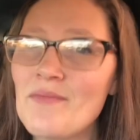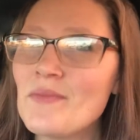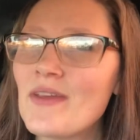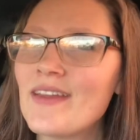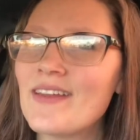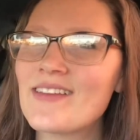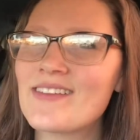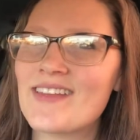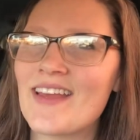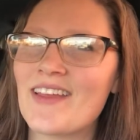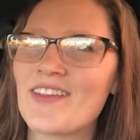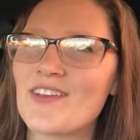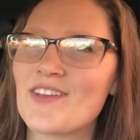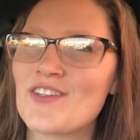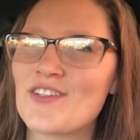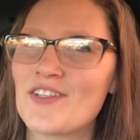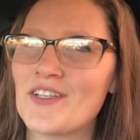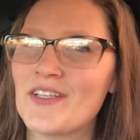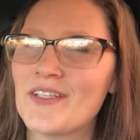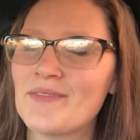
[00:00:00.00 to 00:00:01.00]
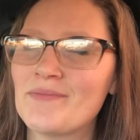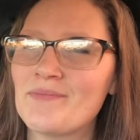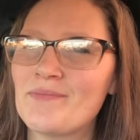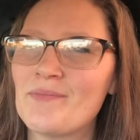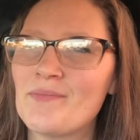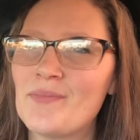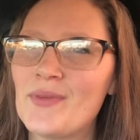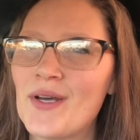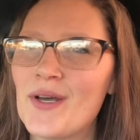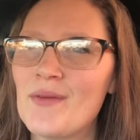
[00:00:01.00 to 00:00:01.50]
I'm not exactly sure.
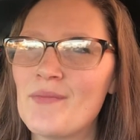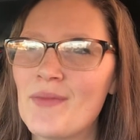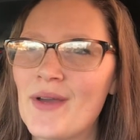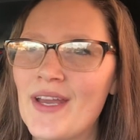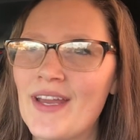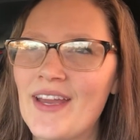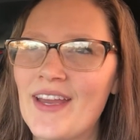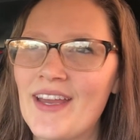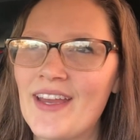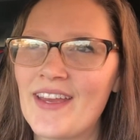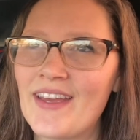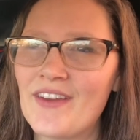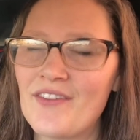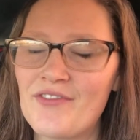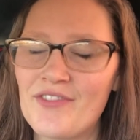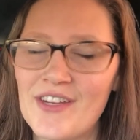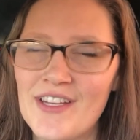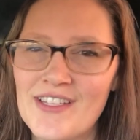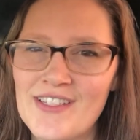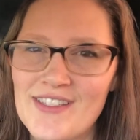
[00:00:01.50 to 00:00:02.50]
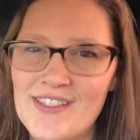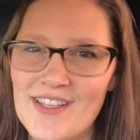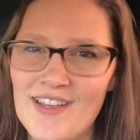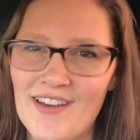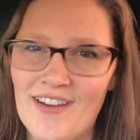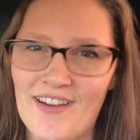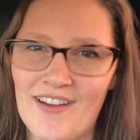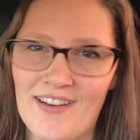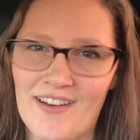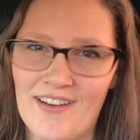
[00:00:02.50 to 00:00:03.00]
But my friends
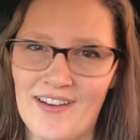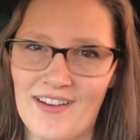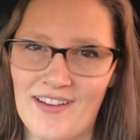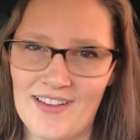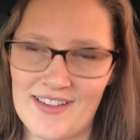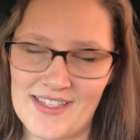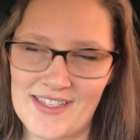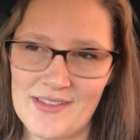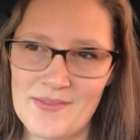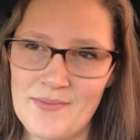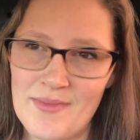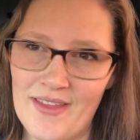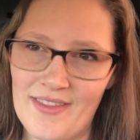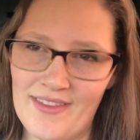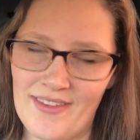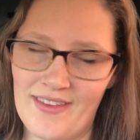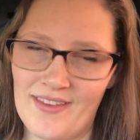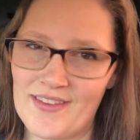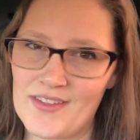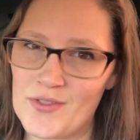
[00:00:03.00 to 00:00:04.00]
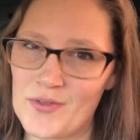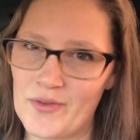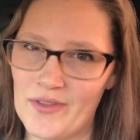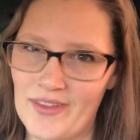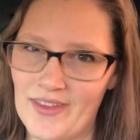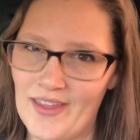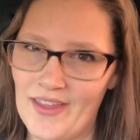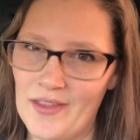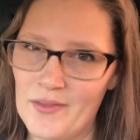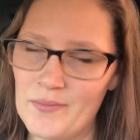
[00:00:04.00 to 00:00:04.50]
are awesome and they can
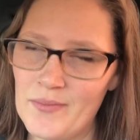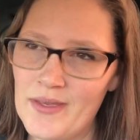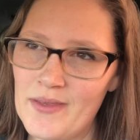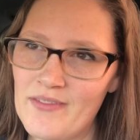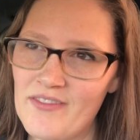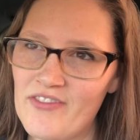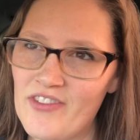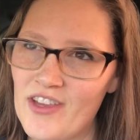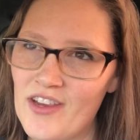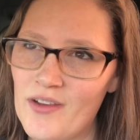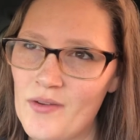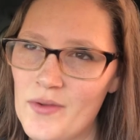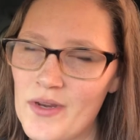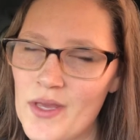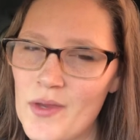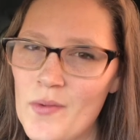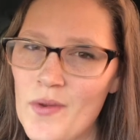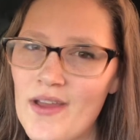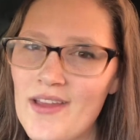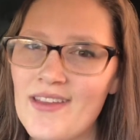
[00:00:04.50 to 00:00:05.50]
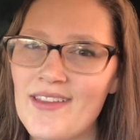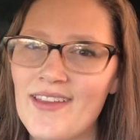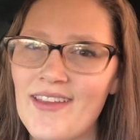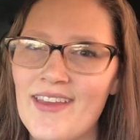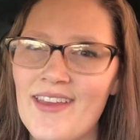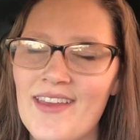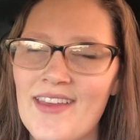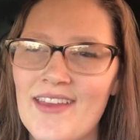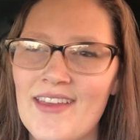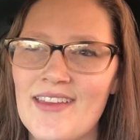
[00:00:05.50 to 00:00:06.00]
totally help me figure out what I want.
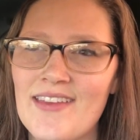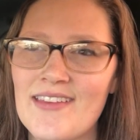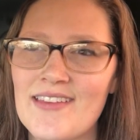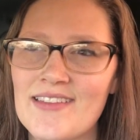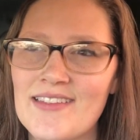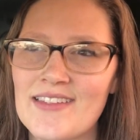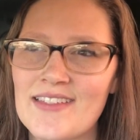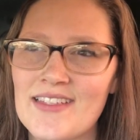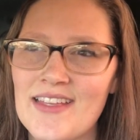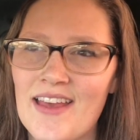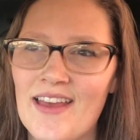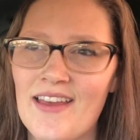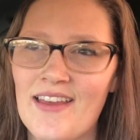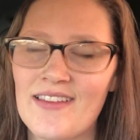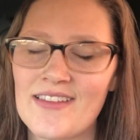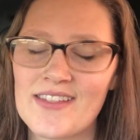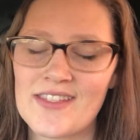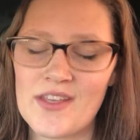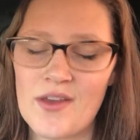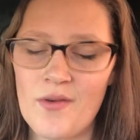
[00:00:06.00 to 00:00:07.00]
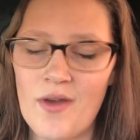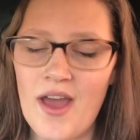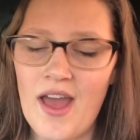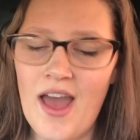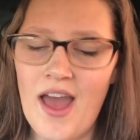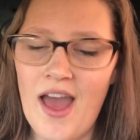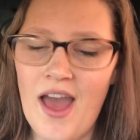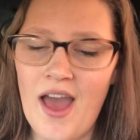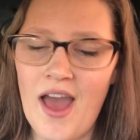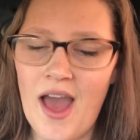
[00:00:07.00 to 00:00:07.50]
And uh, so
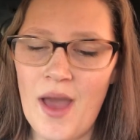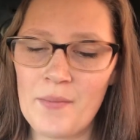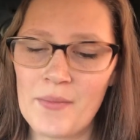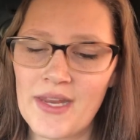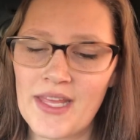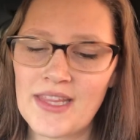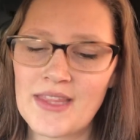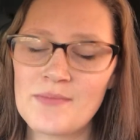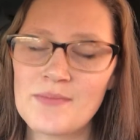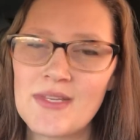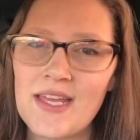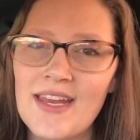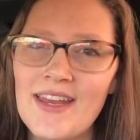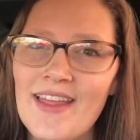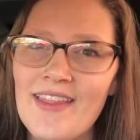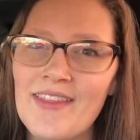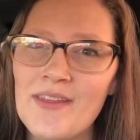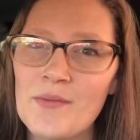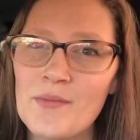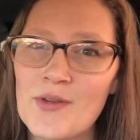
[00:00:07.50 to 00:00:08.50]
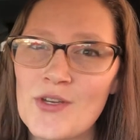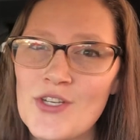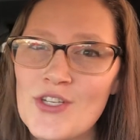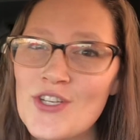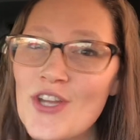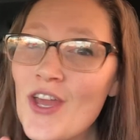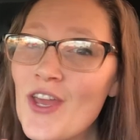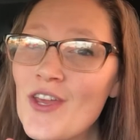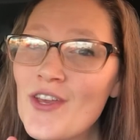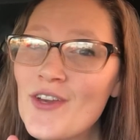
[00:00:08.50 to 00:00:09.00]
I'm gonna get them done and then I'm gonna
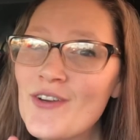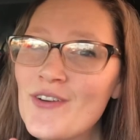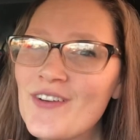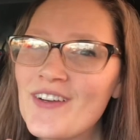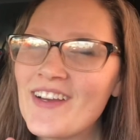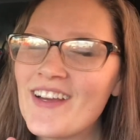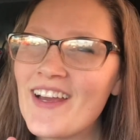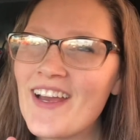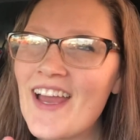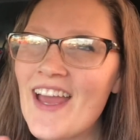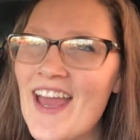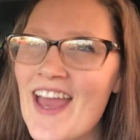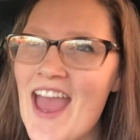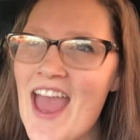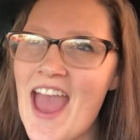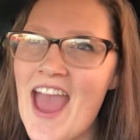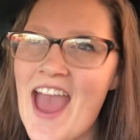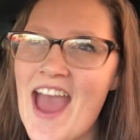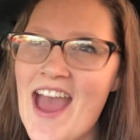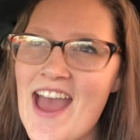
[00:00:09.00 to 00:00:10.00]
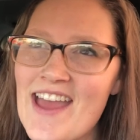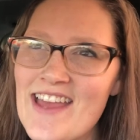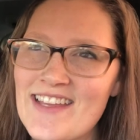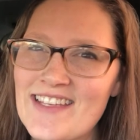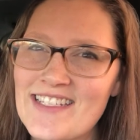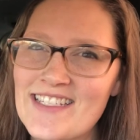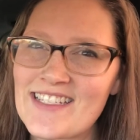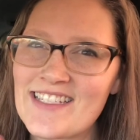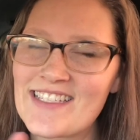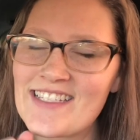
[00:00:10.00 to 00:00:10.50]
show you.
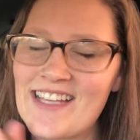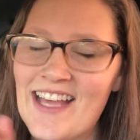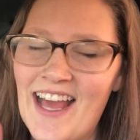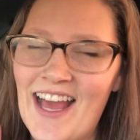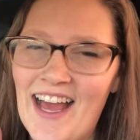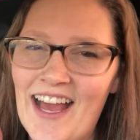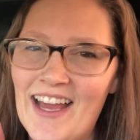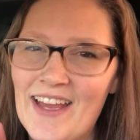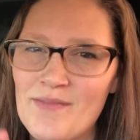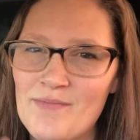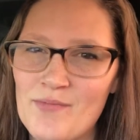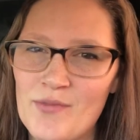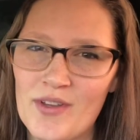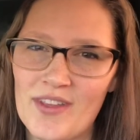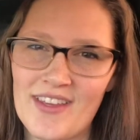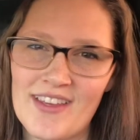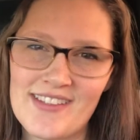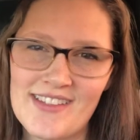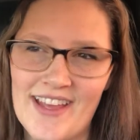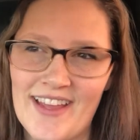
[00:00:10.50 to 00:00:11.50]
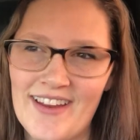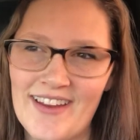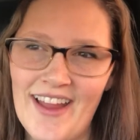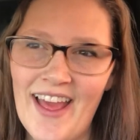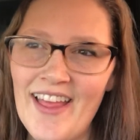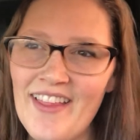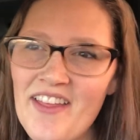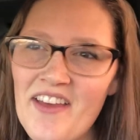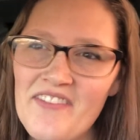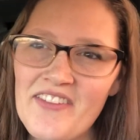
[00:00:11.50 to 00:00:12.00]
And I'm really excited.
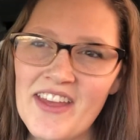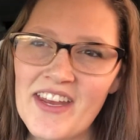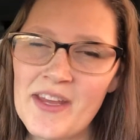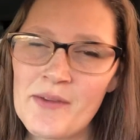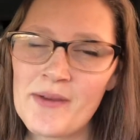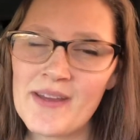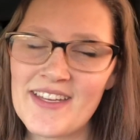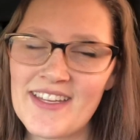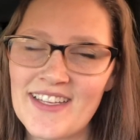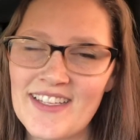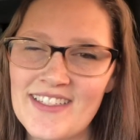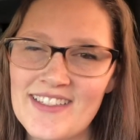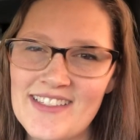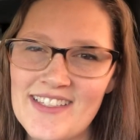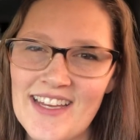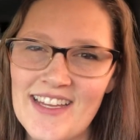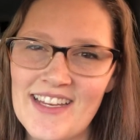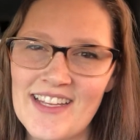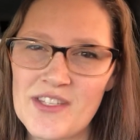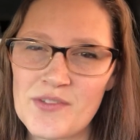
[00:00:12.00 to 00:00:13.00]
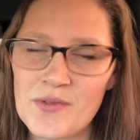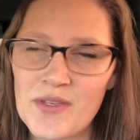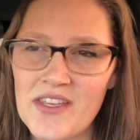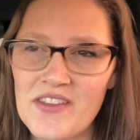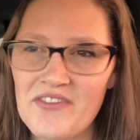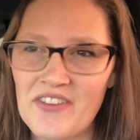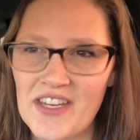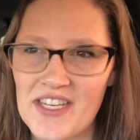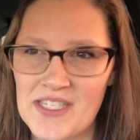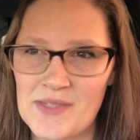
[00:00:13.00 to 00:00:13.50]
I love getting my nails done. It's really
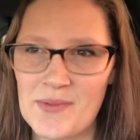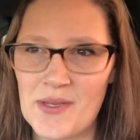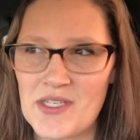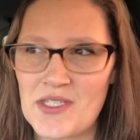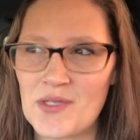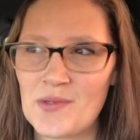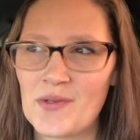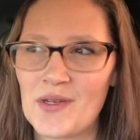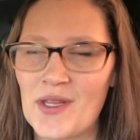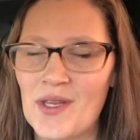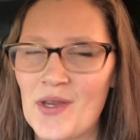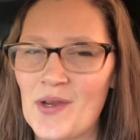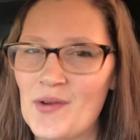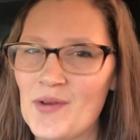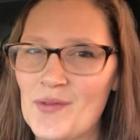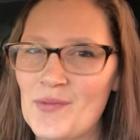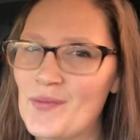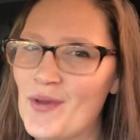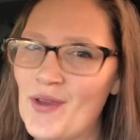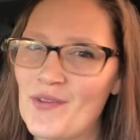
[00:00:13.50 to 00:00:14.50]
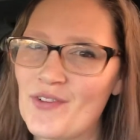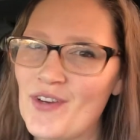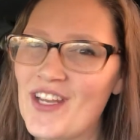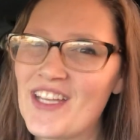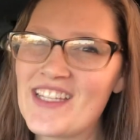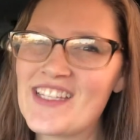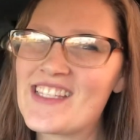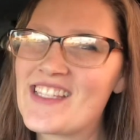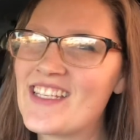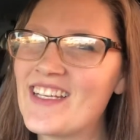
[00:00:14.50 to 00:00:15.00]
fun, especially when I go with my
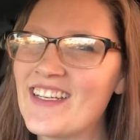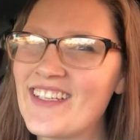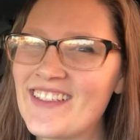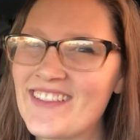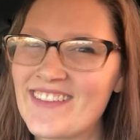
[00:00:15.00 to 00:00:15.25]
friends.